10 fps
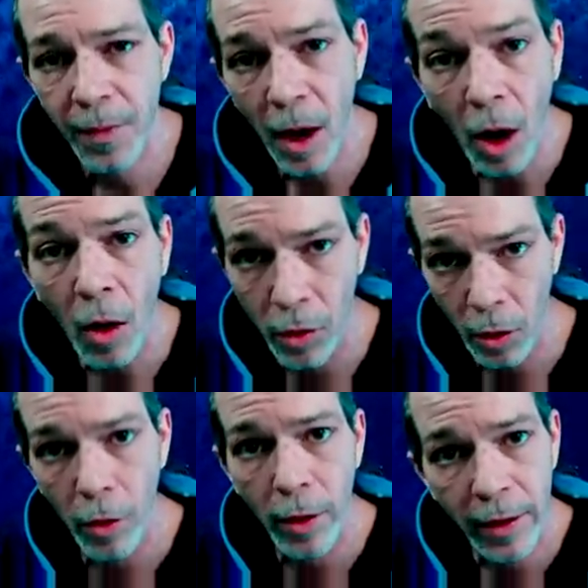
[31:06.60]
All
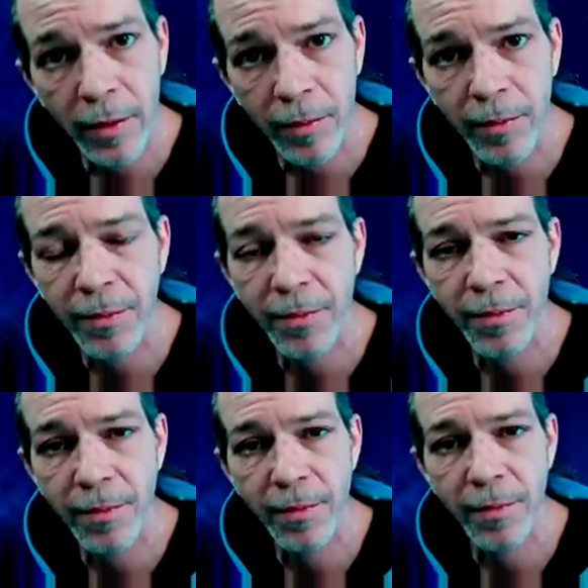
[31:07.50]
glory.
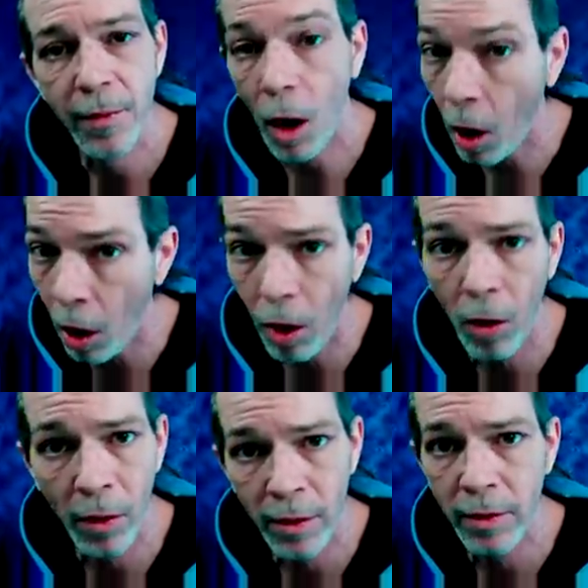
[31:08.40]

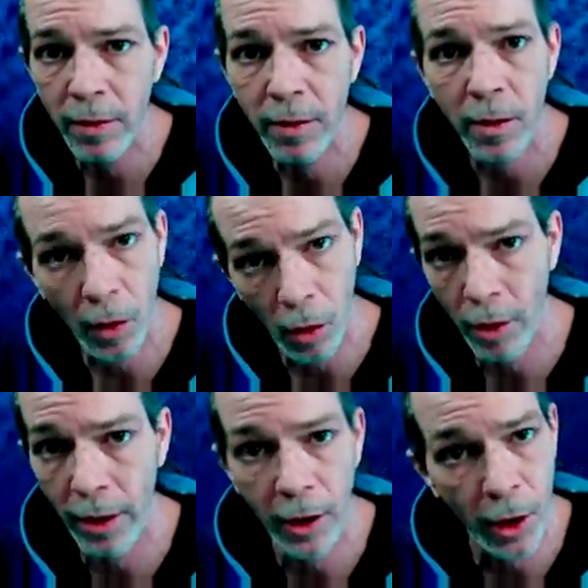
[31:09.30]
All
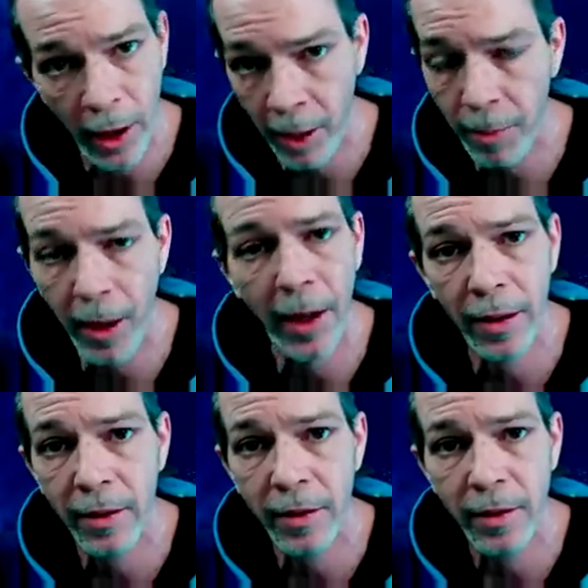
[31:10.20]
glory, good and bad,
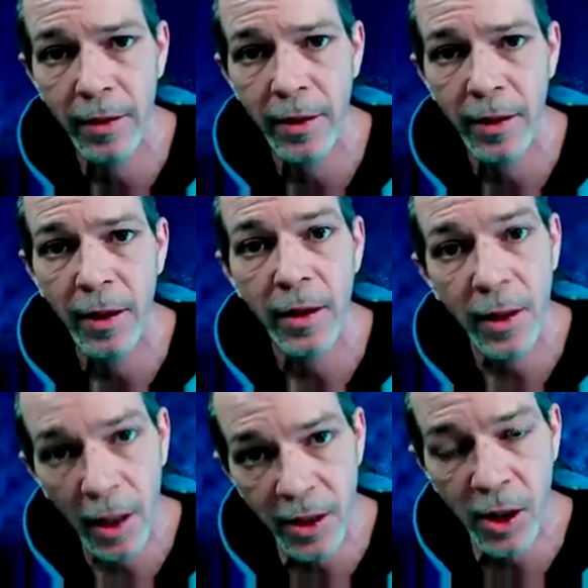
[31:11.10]

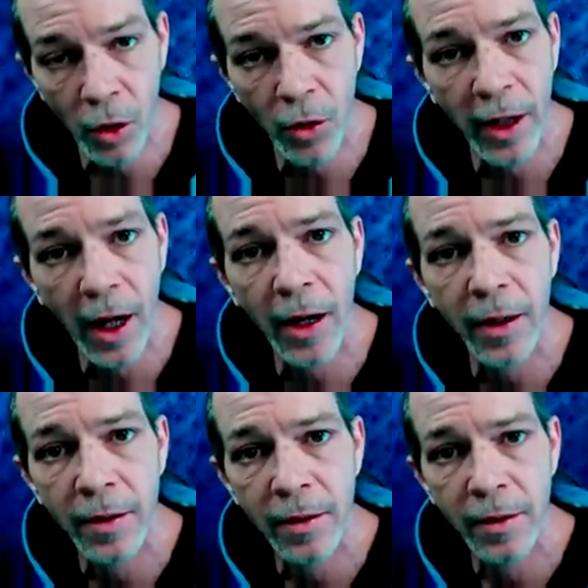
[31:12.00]
does go to God,
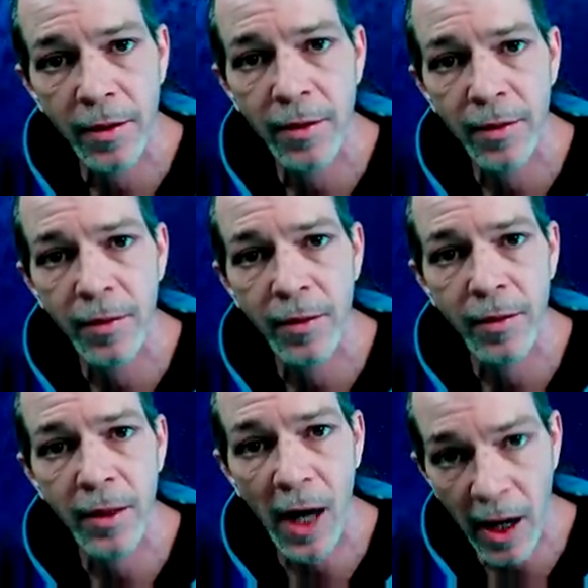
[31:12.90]

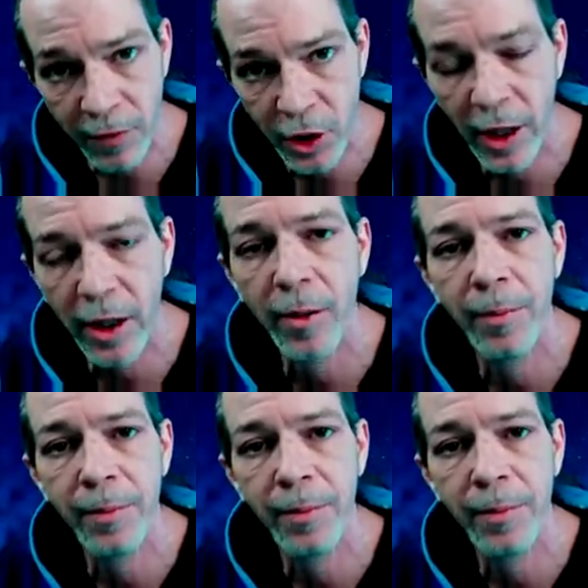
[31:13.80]
God of Jacob.